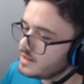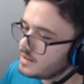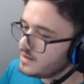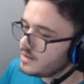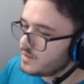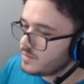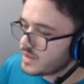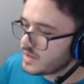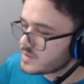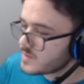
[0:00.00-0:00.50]

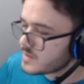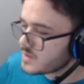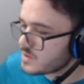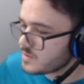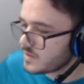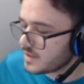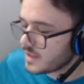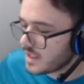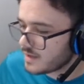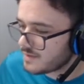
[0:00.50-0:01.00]
we can switch
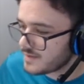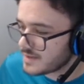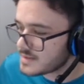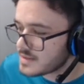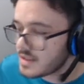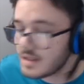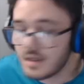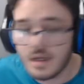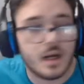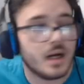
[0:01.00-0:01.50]
into a lot of
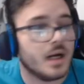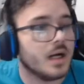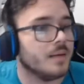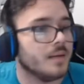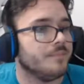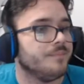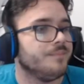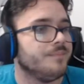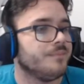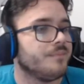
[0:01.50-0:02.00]
things
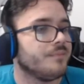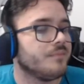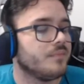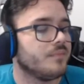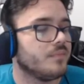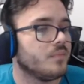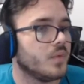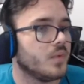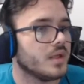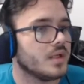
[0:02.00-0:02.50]
um,
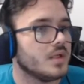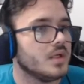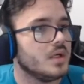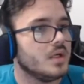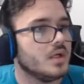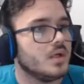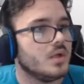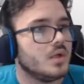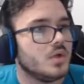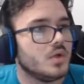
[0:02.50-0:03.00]
with it.
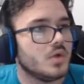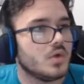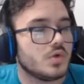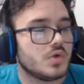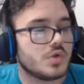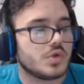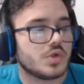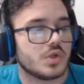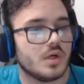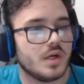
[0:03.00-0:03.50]

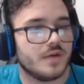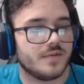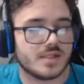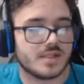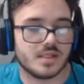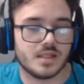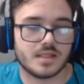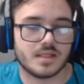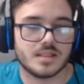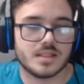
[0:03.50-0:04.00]
So if
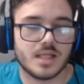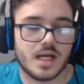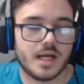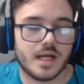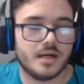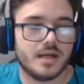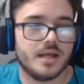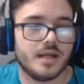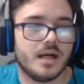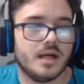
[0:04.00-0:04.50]
it's locked into
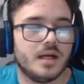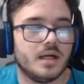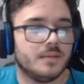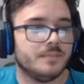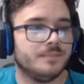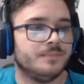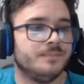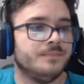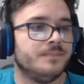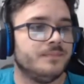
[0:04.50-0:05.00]
Ironhead,
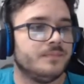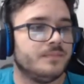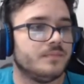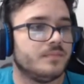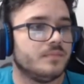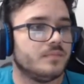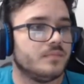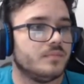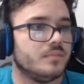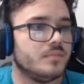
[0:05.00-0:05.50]
um,
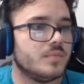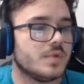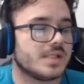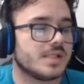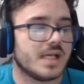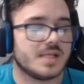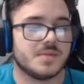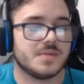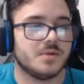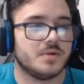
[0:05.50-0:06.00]

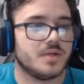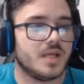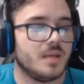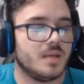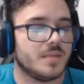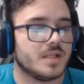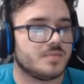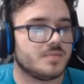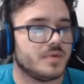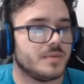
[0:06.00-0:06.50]
Seismitoad came.
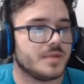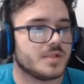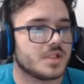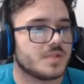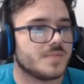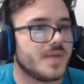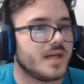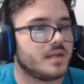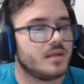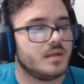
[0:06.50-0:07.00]
That's pretty much
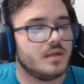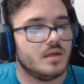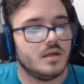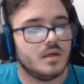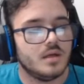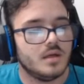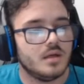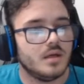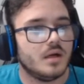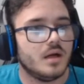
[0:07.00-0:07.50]
expected.
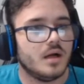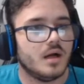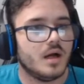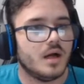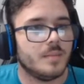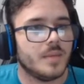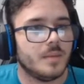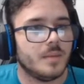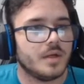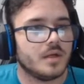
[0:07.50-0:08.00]

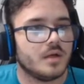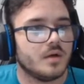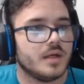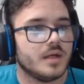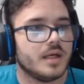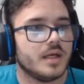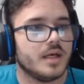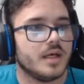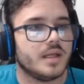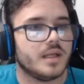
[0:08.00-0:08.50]
Um, I'm gonna go
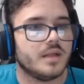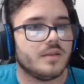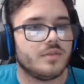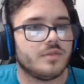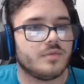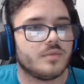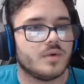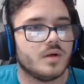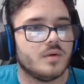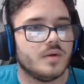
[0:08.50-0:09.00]
ahead and
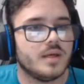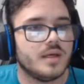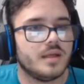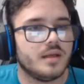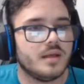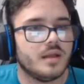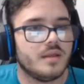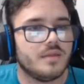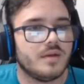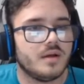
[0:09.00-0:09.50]
throw
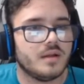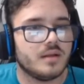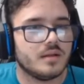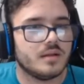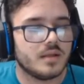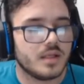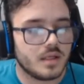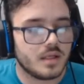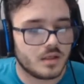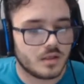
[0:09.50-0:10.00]
in the
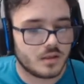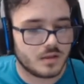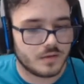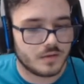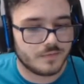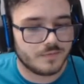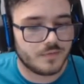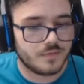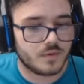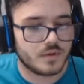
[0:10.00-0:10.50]
link
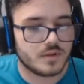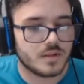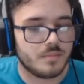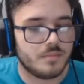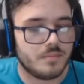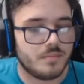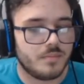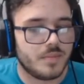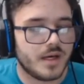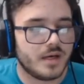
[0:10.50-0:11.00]
for the
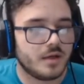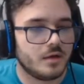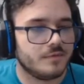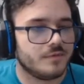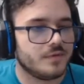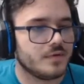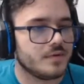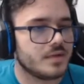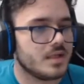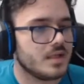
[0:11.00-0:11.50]
battle
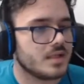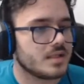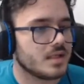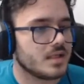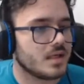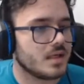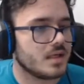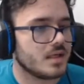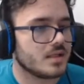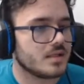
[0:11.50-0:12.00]
for these
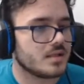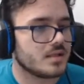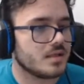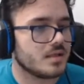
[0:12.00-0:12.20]
guys.